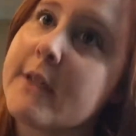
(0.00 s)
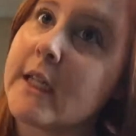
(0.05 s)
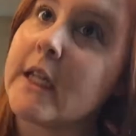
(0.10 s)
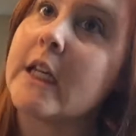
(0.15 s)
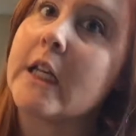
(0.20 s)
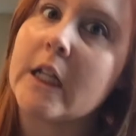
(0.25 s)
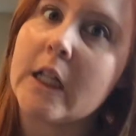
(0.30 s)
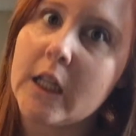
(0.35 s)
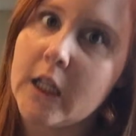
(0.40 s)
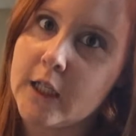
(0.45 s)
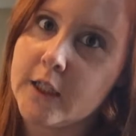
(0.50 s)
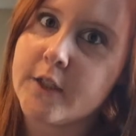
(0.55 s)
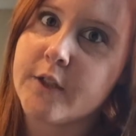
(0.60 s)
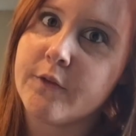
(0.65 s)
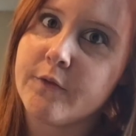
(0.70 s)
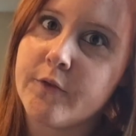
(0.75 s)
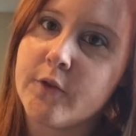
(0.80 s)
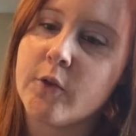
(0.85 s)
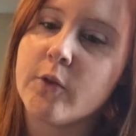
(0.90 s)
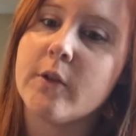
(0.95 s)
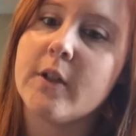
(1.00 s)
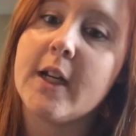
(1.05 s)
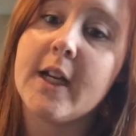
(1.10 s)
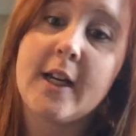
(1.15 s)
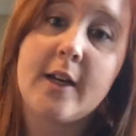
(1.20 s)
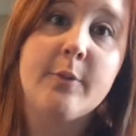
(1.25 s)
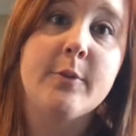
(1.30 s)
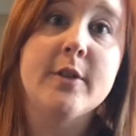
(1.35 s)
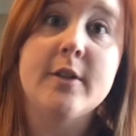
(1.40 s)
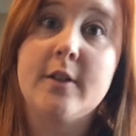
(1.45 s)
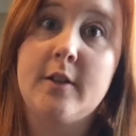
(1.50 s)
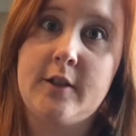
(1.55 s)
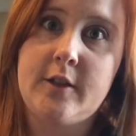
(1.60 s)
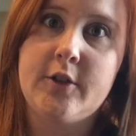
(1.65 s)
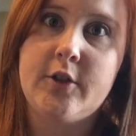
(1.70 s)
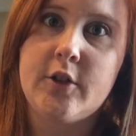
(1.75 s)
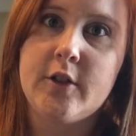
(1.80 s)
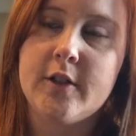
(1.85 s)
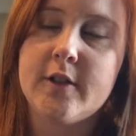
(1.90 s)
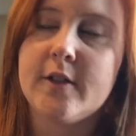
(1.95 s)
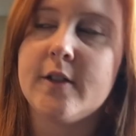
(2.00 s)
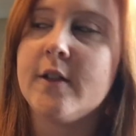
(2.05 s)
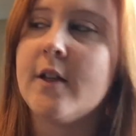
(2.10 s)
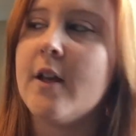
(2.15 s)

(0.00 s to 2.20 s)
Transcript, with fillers: eating lots of food and it was delicious.